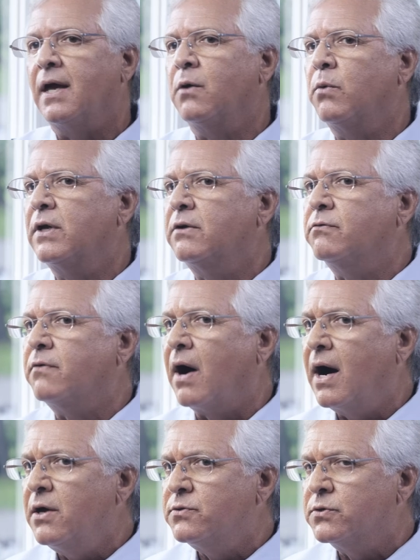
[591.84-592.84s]
And what
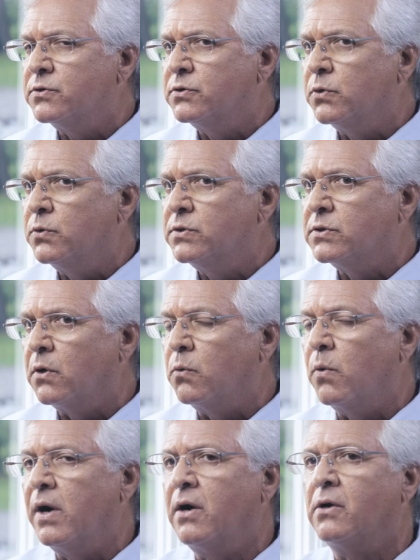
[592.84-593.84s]
advisors do so
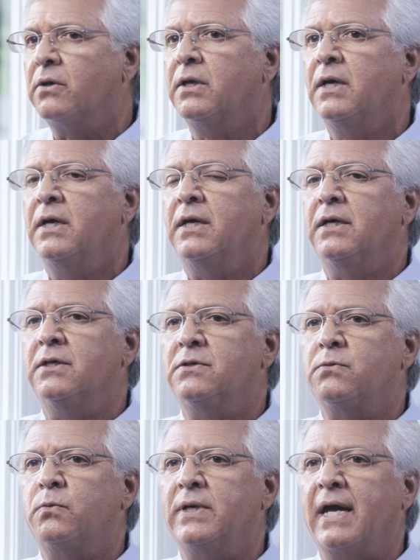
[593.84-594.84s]
well
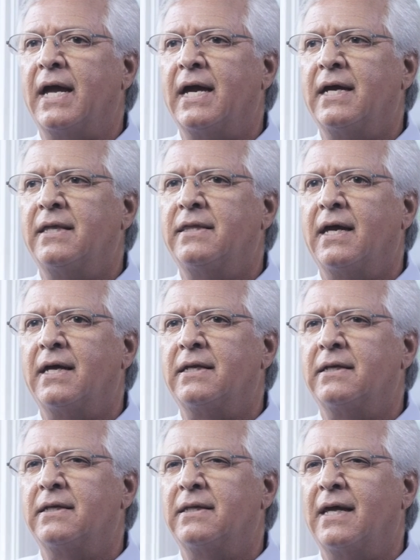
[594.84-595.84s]
is we add
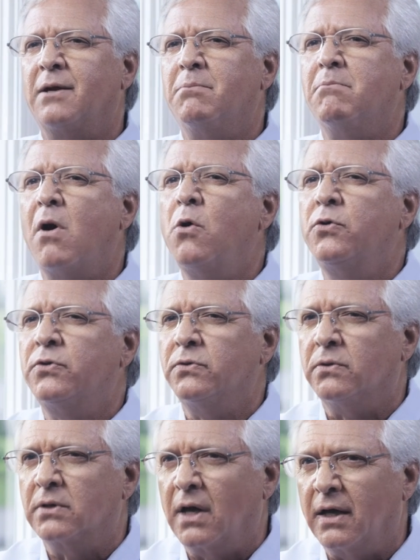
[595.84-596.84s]
that
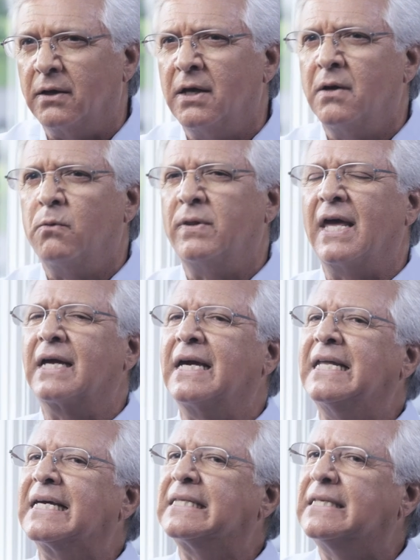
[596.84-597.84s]
emotional kind of, that
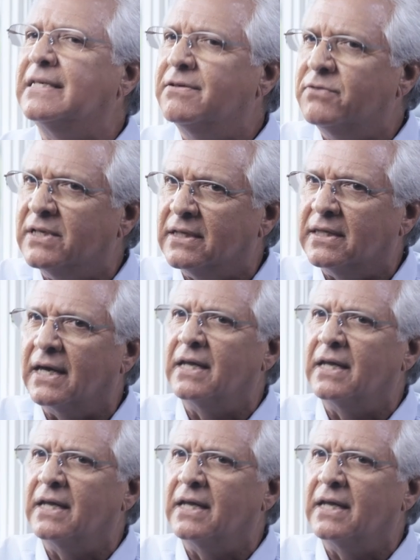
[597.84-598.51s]
connectivity,